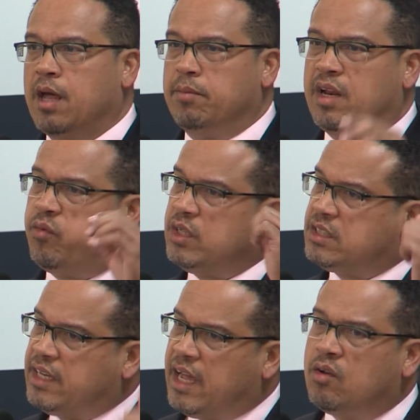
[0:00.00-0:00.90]
But if we
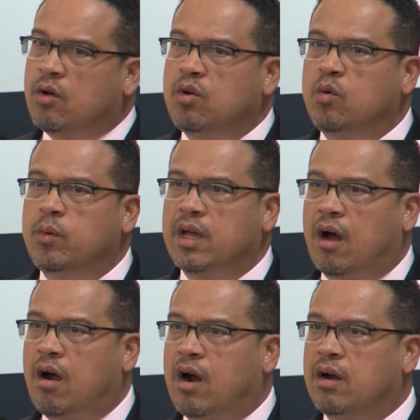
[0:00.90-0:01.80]
stand on who we
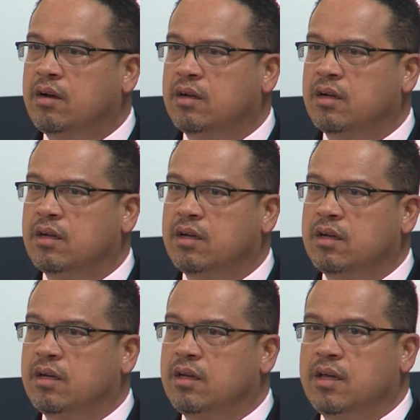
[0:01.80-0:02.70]
are,
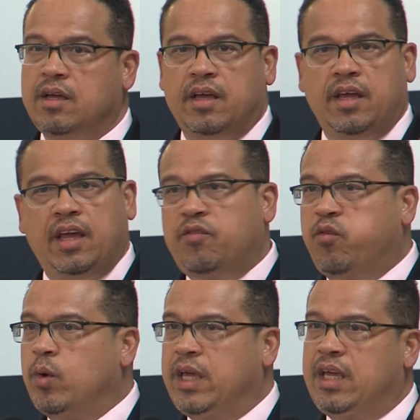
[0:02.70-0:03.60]

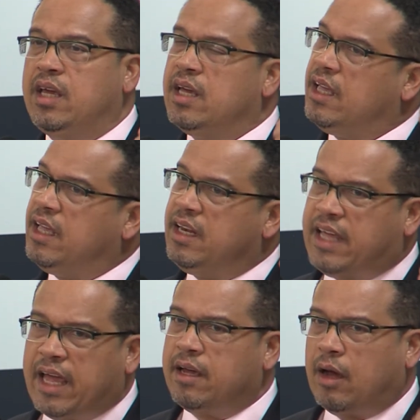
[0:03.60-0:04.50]
if we
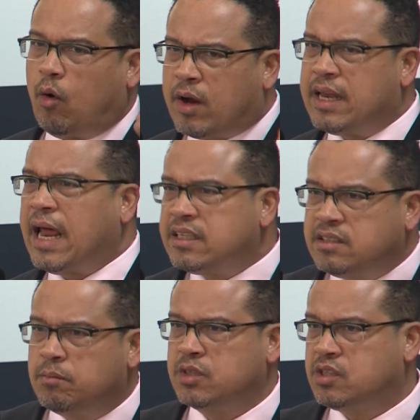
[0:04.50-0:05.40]
organize
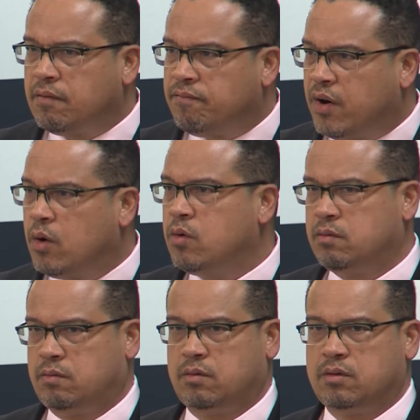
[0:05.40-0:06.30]
the Muslim
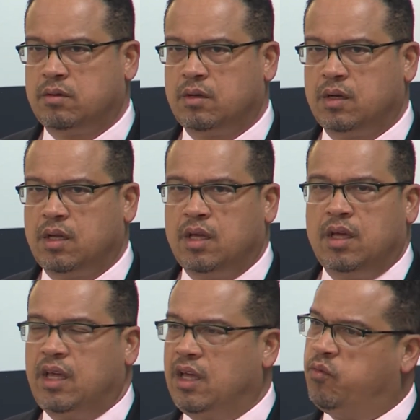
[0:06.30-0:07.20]
vote,
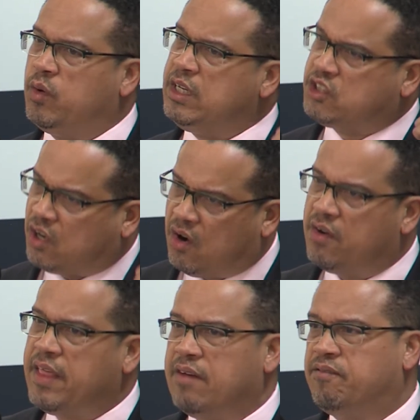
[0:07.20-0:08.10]
if we
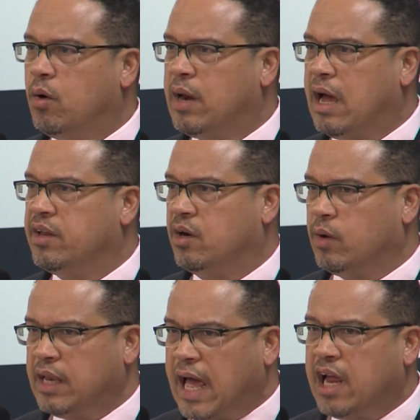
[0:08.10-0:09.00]
turn that vote out in a
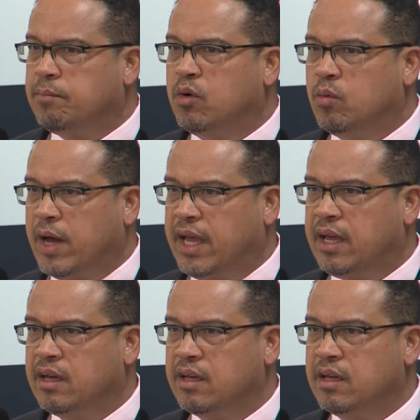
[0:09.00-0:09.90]
reliable
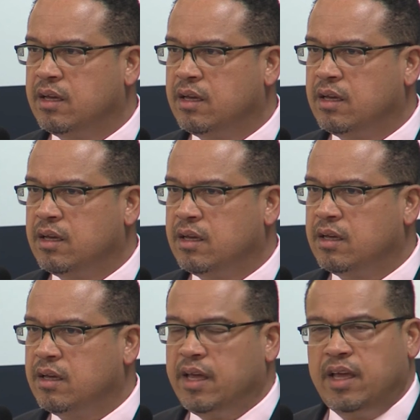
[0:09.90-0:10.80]
way,
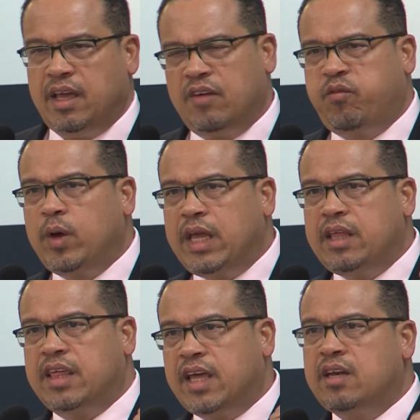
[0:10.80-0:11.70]
if we
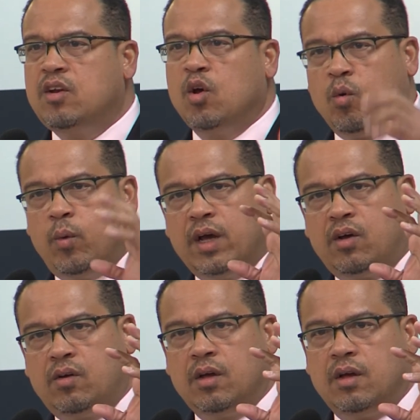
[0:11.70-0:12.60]
then
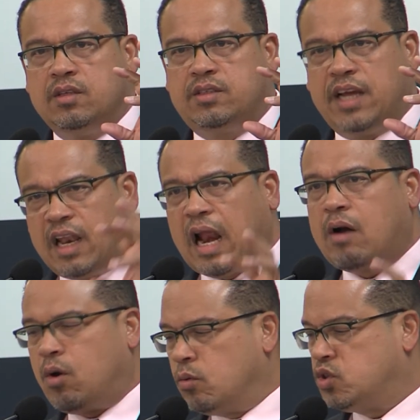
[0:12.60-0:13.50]
will tell
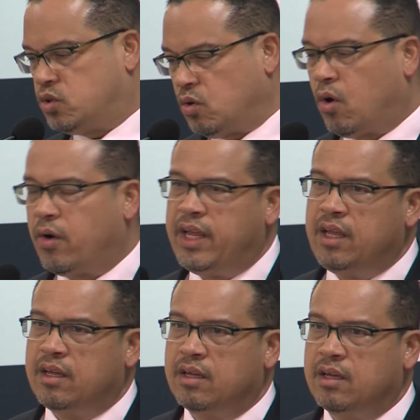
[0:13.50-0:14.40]
our own story,
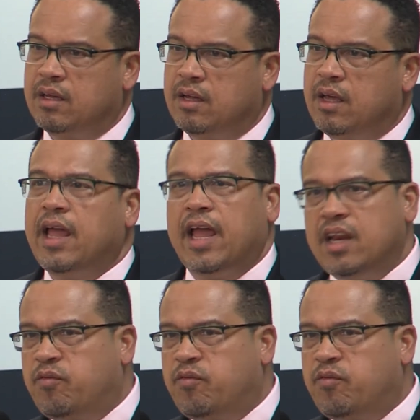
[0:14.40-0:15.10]
and